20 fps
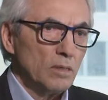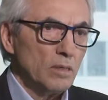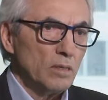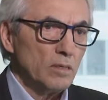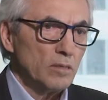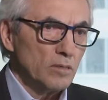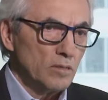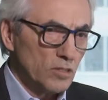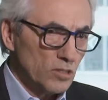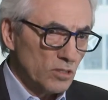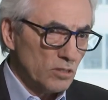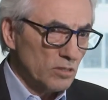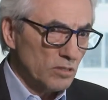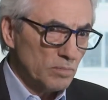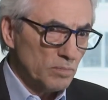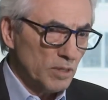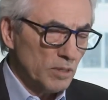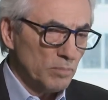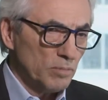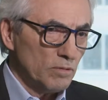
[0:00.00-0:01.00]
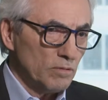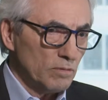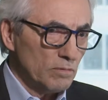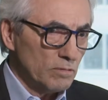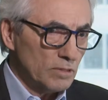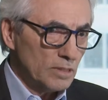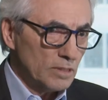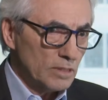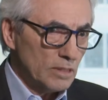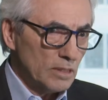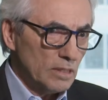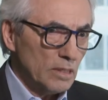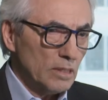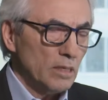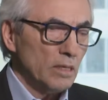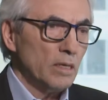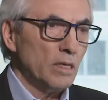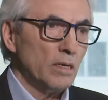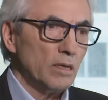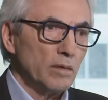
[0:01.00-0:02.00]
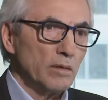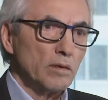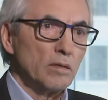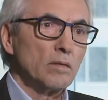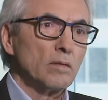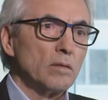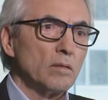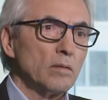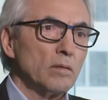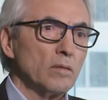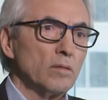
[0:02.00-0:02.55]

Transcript: Indigenous peoples and